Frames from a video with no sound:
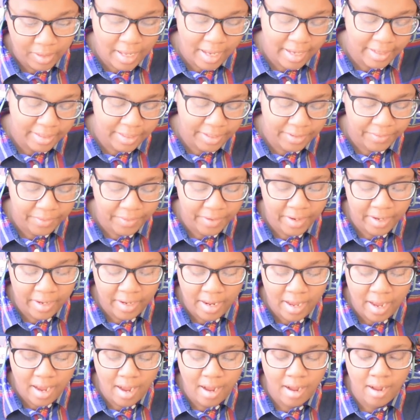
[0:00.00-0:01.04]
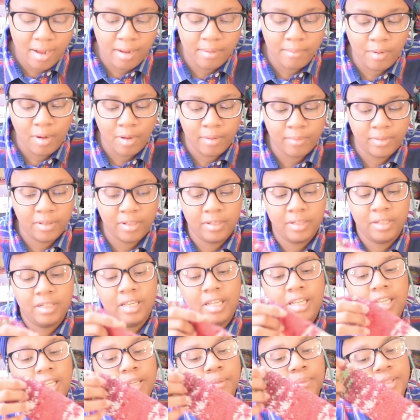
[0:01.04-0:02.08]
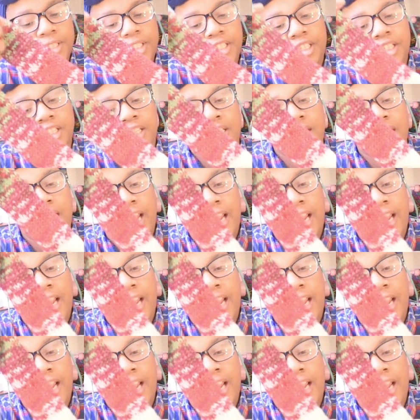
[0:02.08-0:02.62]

lot different um, on the knitting machine